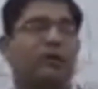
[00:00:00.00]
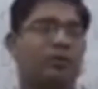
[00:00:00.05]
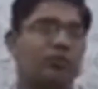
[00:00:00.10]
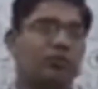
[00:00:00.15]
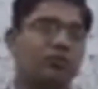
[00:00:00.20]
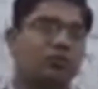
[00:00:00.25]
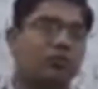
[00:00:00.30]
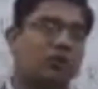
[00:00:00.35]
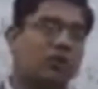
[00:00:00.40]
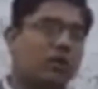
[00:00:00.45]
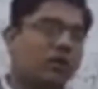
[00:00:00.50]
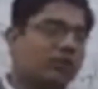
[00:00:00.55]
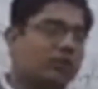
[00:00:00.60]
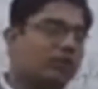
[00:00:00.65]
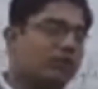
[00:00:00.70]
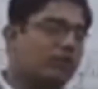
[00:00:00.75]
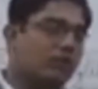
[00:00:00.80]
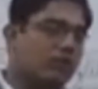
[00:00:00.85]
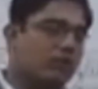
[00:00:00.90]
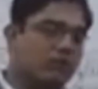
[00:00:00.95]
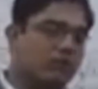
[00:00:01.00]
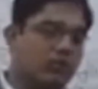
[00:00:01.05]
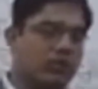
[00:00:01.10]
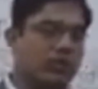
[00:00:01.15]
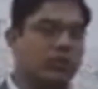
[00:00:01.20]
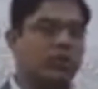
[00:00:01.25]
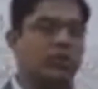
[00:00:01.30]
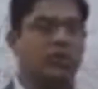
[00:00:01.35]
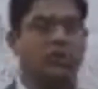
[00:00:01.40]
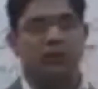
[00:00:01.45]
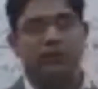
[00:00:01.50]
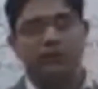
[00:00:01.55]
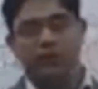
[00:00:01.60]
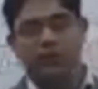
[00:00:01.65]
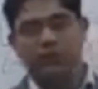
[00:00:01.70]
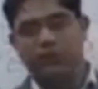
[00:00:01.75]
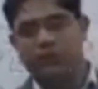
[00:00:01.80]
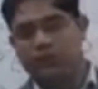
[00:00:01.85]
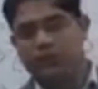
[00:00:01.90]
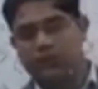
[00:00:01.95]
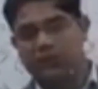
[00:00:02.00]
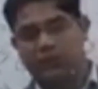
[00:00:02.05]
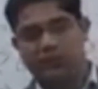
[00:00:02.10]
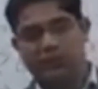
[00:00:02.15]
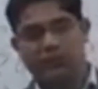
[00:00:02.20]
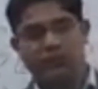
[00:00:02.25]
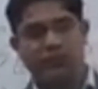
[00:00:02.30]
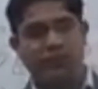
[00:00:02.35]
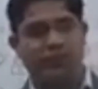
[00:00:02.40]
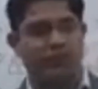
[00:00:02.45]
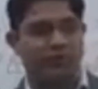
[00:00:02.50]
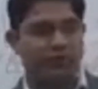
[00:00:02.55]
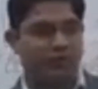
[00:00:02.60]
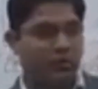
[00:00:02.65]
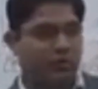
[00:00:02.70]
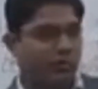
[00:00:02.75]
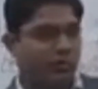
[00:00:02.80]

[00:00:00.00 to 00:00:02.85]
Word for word: This is called as doctrine of limited government.